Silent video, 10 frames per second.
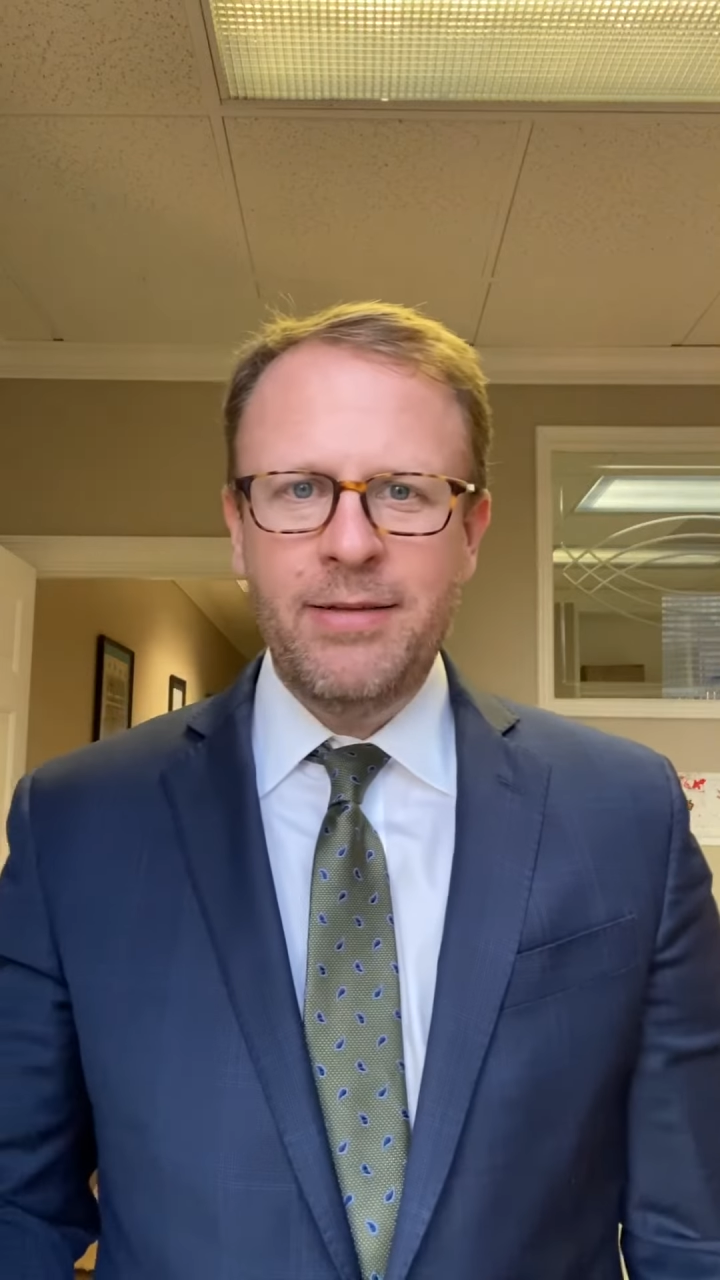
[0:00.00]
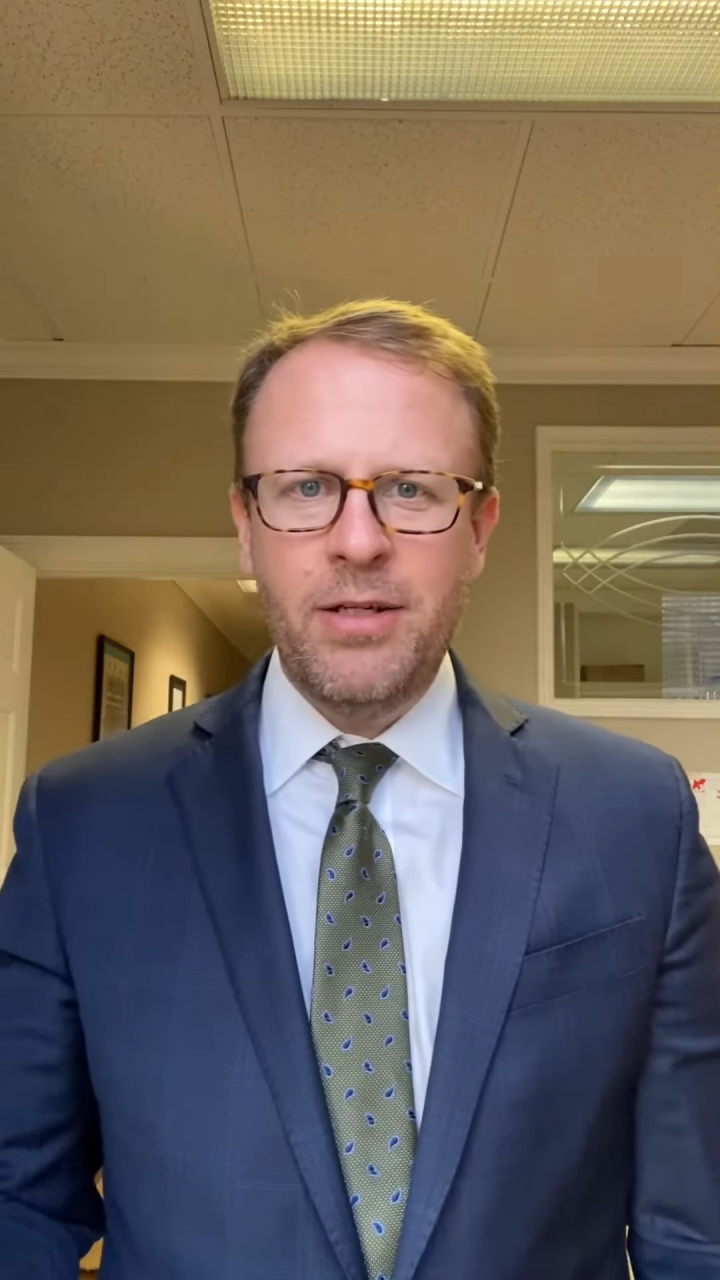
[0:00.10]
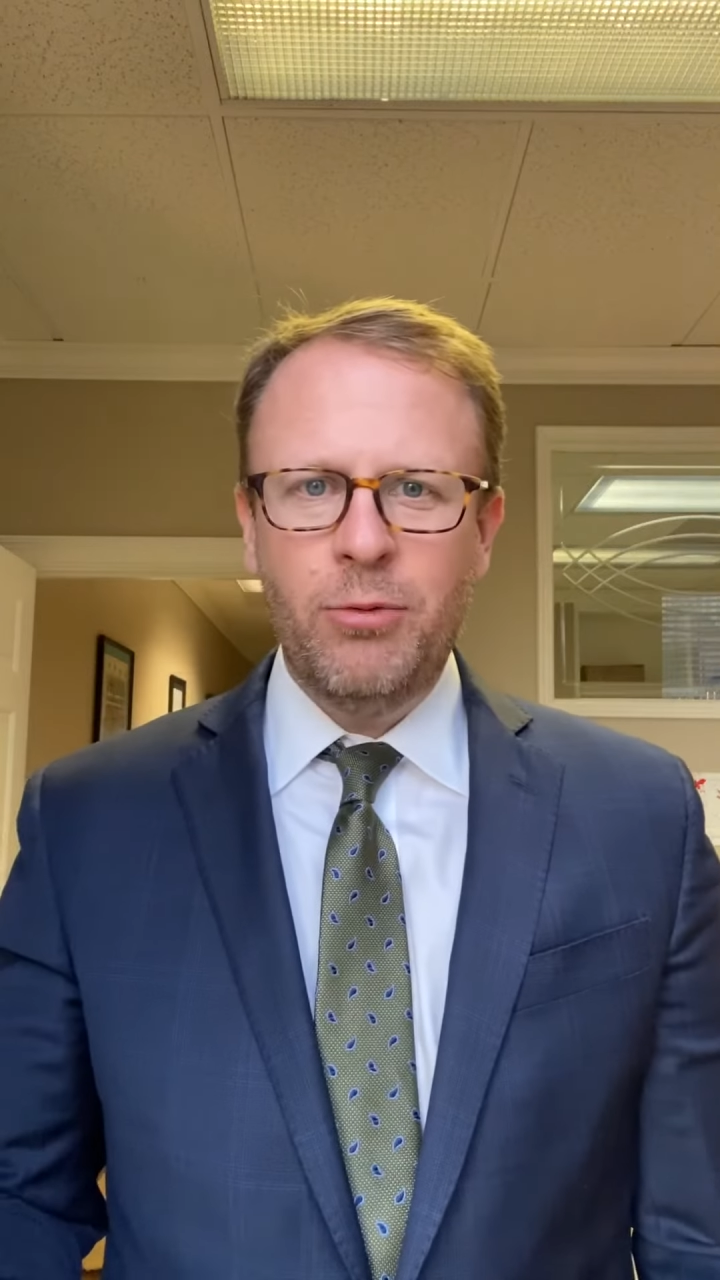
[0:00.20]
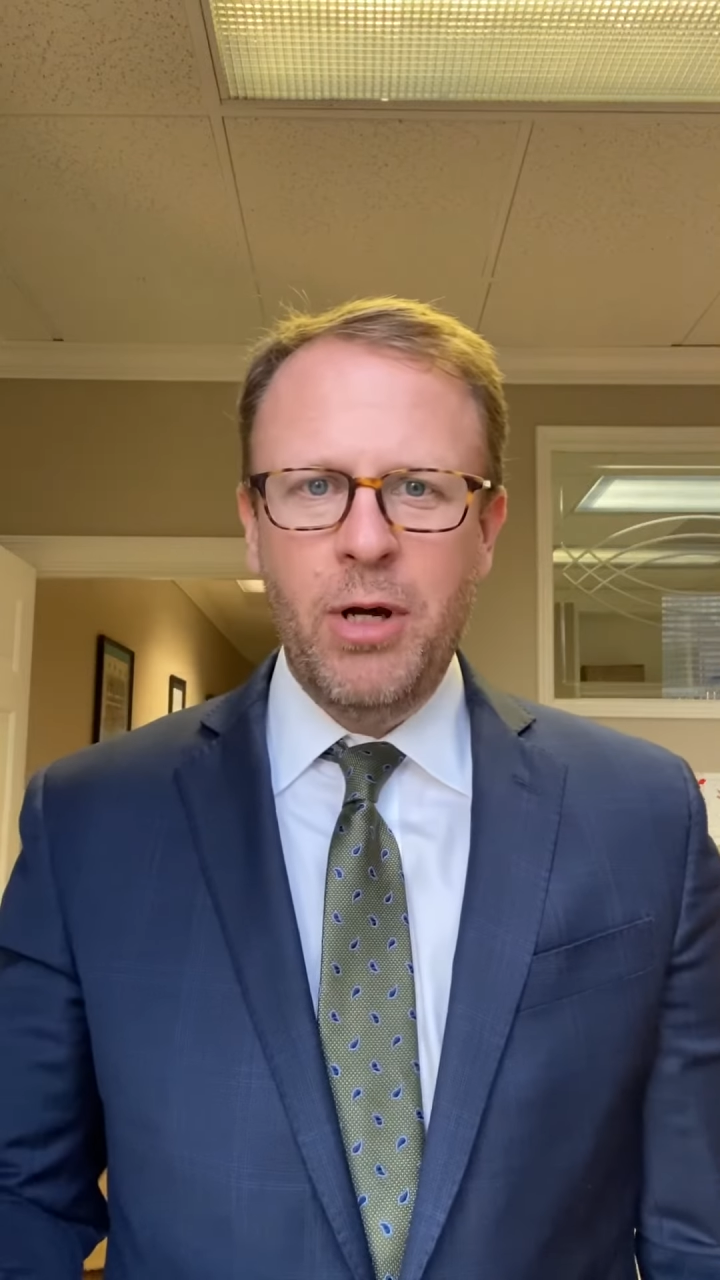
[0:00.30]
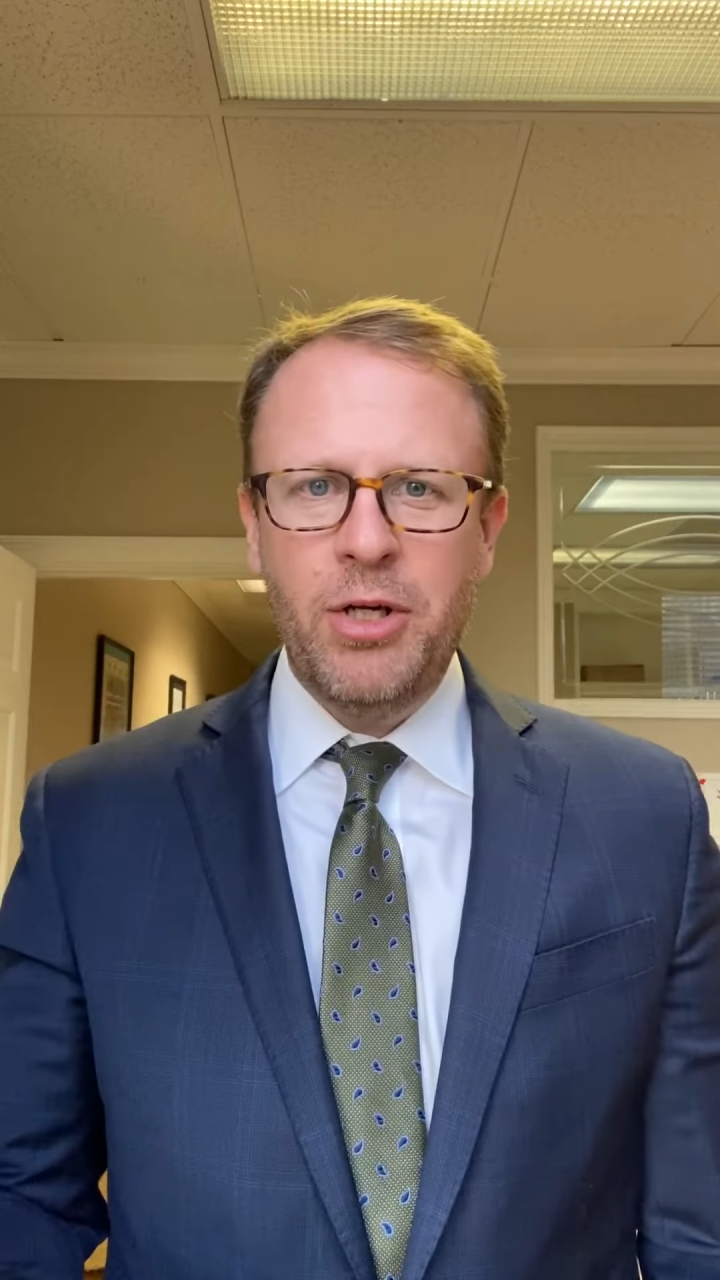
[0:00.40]

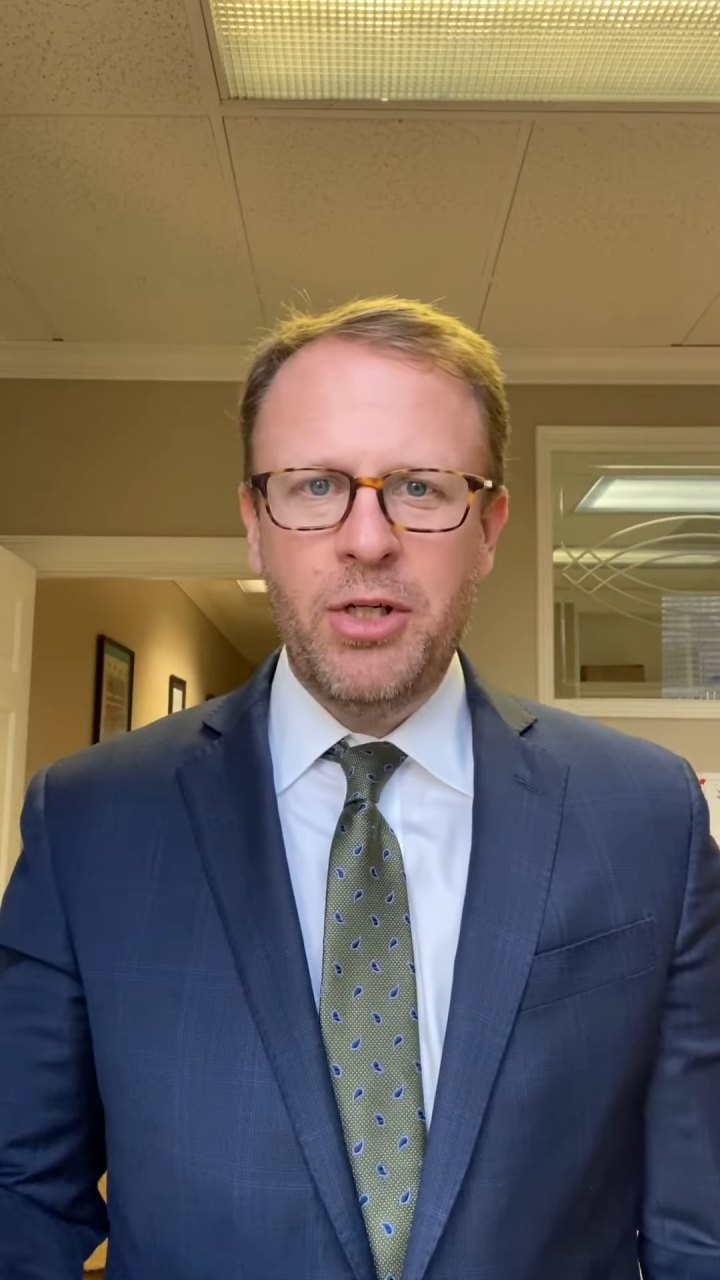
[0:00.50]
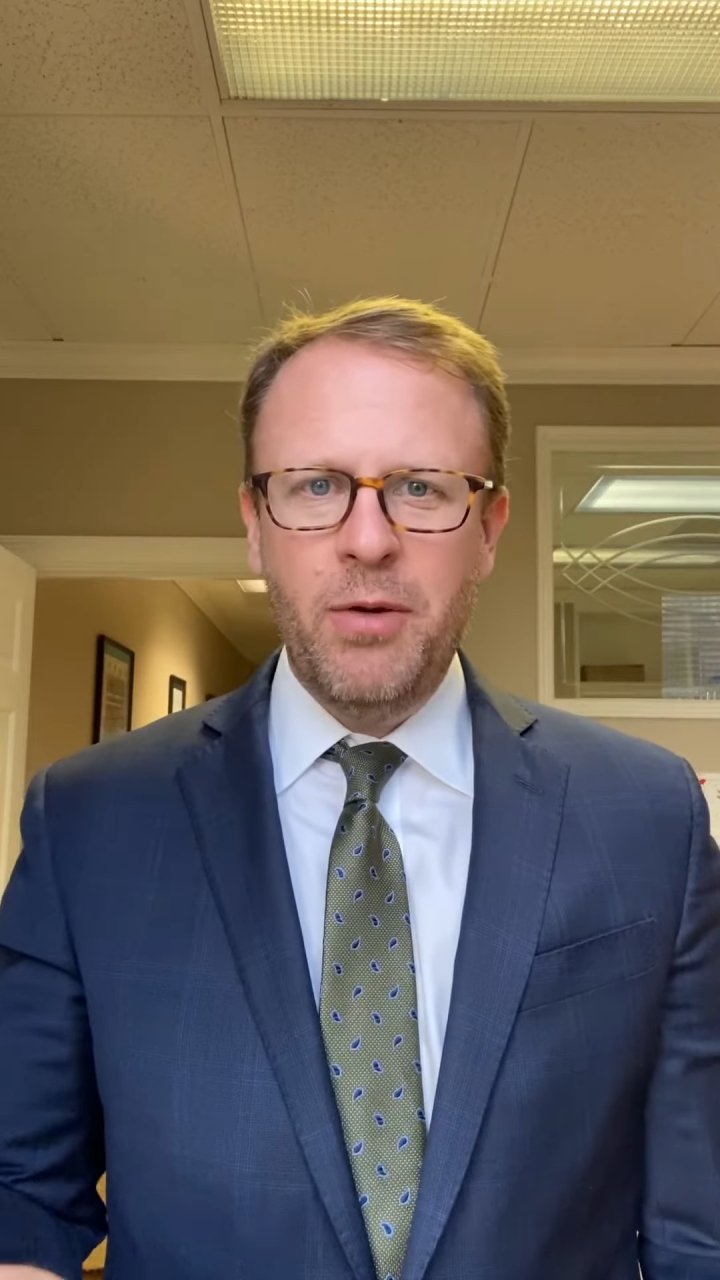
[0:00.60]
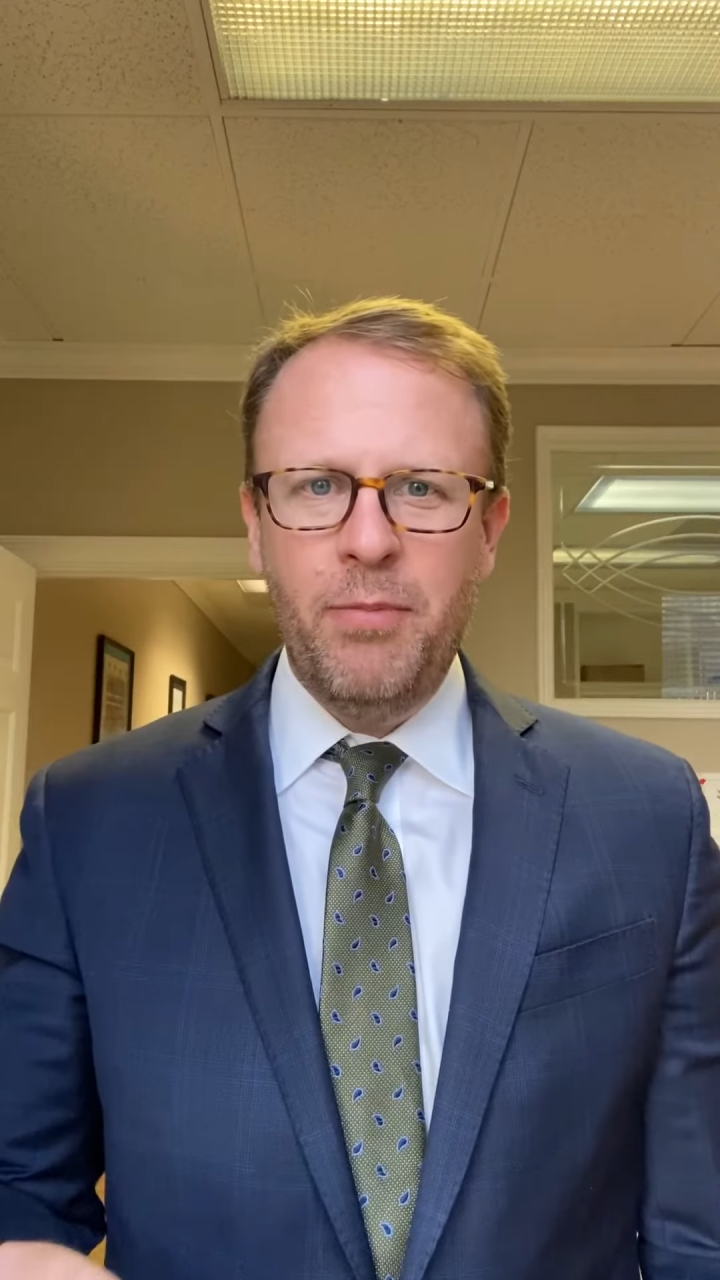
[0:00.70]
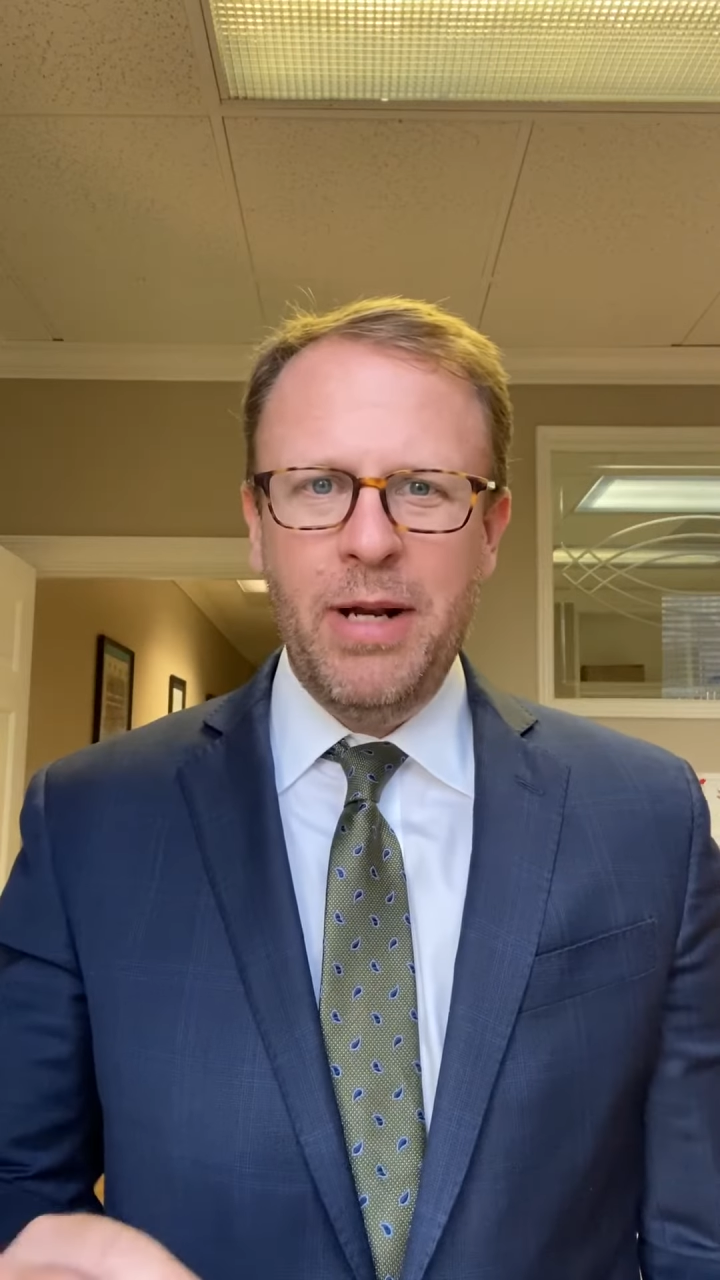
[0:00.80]
situation,